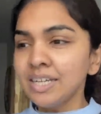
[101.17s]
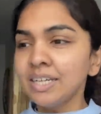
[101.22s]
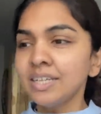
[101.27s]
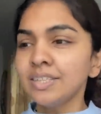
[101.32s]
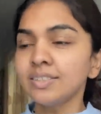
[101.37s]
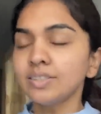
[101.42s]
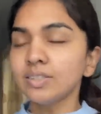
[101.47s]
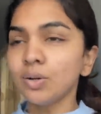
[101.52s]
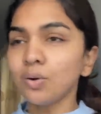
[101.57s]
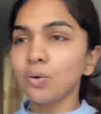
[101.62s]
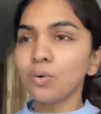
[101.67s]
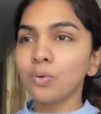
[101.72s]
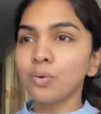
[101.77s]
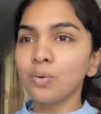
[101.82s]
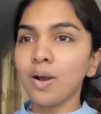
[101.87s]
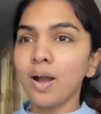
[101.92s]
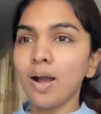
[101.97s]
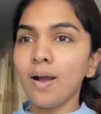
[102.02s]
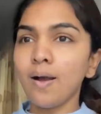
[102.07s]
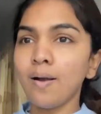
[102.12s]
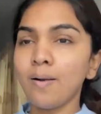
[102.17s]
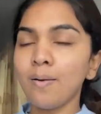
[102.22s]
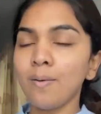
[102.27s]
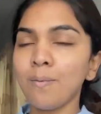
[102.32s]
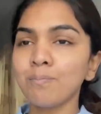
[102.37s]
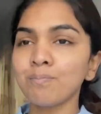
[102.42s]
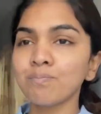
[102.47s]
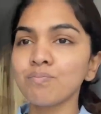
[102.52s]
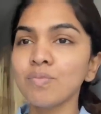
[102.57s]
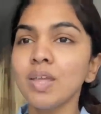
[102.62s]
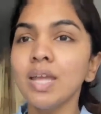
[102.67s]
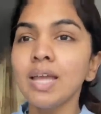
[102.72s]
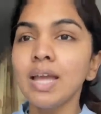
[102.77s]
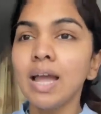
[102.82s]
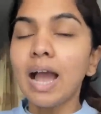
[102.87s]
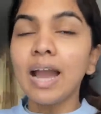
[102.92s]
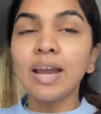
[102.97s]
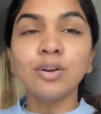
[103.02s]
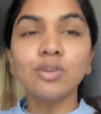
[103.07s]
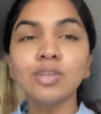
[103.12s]
So
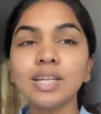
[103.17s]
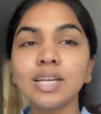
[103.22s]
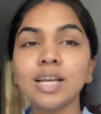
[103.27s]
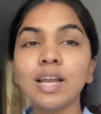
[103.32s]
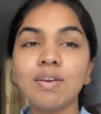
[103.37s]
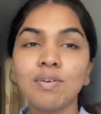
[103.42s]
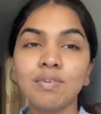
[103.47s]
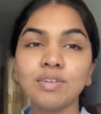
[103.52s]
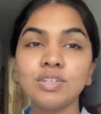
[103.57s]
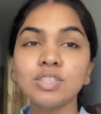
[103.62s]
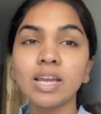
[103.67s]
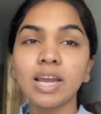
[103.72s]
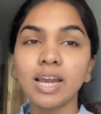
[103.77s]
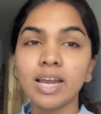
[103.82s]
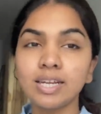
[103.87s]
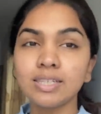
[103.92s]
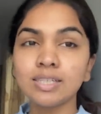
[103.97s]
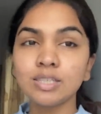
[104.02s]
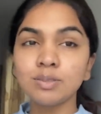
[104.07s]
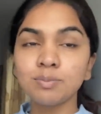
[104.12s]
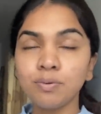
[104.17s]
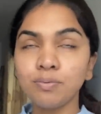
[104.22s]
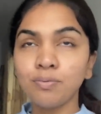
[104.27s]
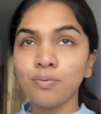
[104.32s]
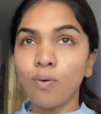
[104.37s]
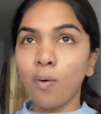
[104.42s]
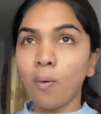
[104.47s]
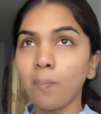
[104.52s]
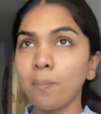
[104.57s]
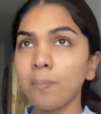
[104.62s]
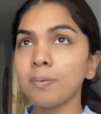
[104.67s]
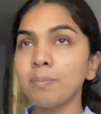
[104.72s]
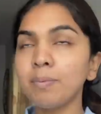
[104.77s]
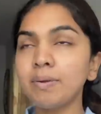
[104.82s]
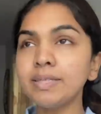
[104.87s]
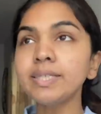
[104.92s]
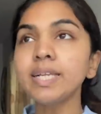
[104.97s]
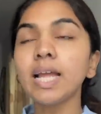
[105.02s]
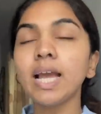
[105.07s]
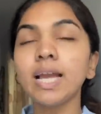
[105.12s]
I don't think I've ever shared this before, but
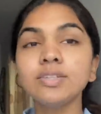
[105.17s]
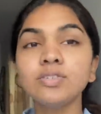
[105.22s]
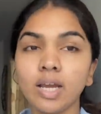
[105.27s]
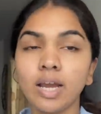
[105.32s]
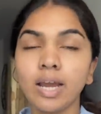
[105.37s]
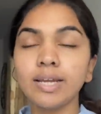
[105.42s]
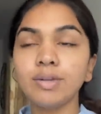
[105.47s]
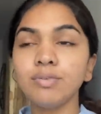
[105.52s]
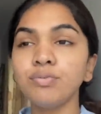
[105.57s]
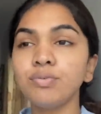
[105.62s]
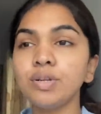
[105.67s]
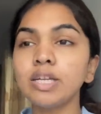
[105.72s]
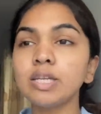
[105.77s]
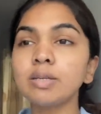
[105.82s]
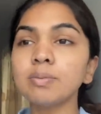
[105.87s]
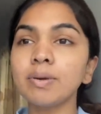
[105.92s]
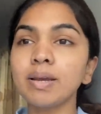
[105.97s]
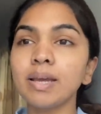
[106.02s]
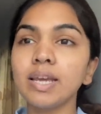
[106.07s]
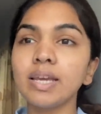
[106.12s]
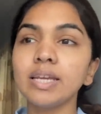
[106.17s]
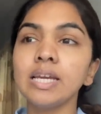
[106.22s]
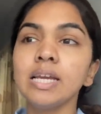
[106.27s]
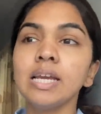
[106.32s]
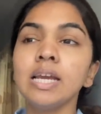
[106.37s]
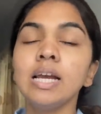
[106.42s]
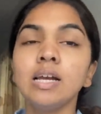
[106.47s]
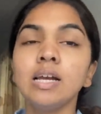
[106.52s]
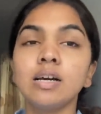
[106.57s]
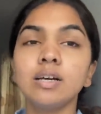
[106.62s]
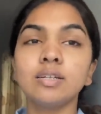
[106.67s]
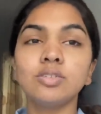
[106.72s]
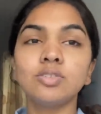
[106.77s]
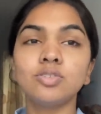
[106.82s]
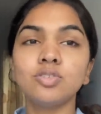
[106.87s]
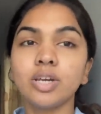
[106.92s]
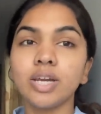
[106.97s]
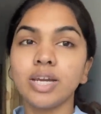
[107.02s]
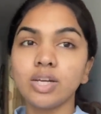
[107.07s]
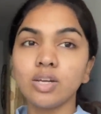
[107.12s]
basically I feed my
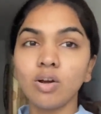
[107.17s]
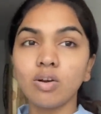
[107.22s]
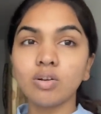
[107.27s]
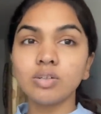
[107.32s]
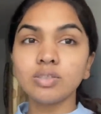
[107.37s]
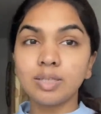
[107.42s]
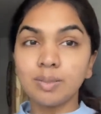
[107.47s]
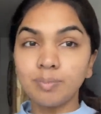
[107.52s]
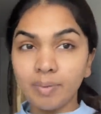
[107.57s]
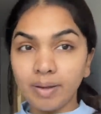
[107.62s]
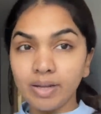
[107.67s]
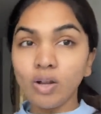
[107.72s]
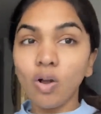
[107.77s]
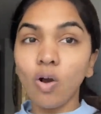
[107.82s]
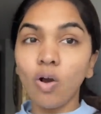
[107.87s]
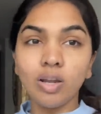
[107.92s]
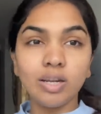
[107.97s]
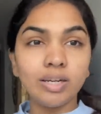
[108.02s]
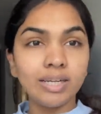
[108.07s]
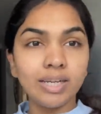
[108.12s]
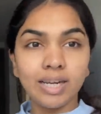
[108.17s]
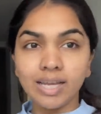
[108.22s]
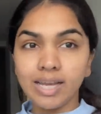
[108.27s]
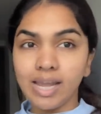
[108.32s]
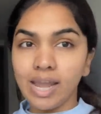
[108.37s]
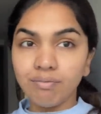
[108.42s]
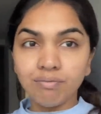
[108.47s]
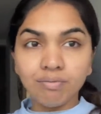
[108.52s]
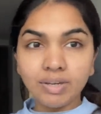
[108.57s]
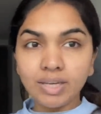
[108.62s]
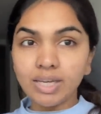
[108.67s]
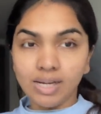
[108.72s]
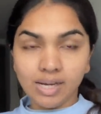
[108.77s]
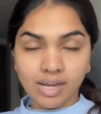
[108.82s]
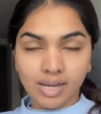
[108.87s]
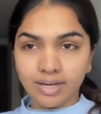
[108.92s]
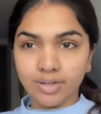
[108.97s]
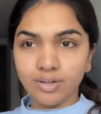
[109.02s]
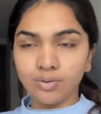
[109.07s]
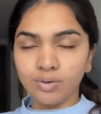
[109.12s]
stray dogs in my colony like every
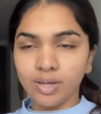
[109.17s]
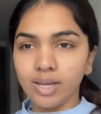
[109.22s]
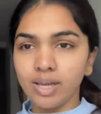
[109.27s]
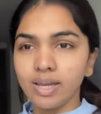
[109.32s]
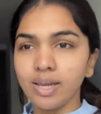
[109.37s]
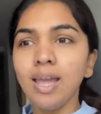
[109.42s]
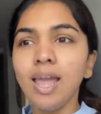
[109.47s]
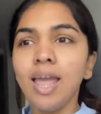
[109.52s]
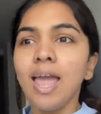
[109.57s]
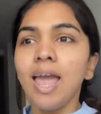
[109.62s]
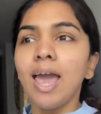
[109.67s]
night, okay?